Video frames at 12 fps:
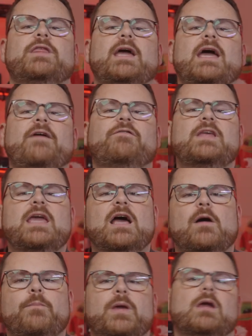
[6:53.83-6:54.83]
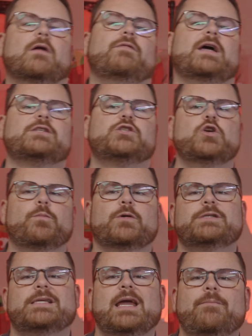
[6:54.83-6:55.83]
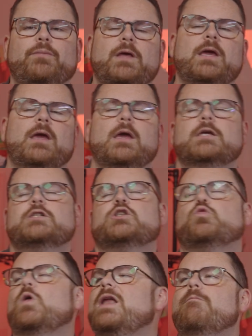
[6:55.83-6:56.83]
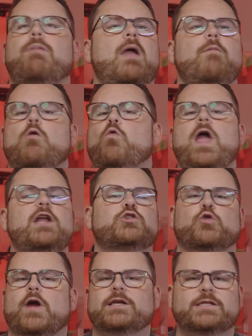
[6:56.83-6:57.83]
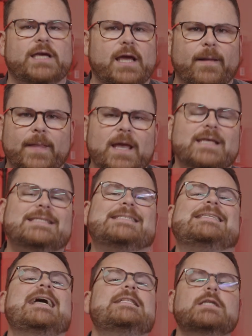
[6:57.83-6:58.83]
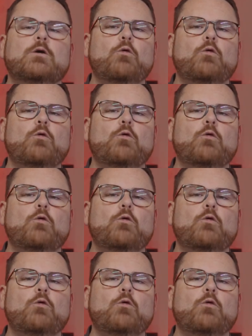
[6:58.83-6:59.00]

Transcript: With a hefty helping of that super sampling, sweet baby ray tracing, set to